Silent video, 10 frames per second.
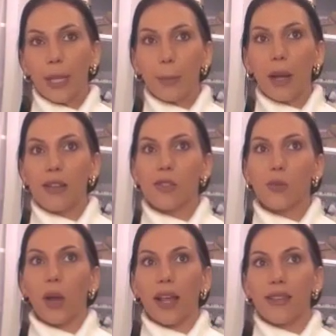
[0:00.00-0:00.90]
the
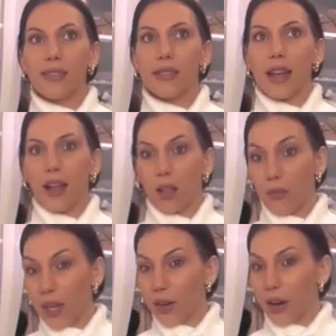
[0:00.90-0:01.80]
best ways to
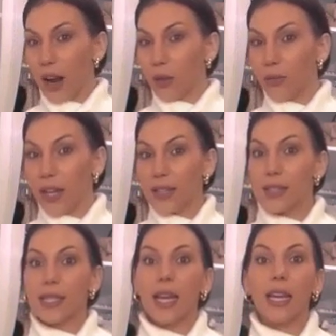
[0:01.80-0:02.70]
elevate your
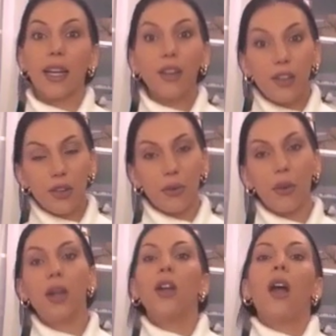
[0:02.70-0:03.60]
outfits and to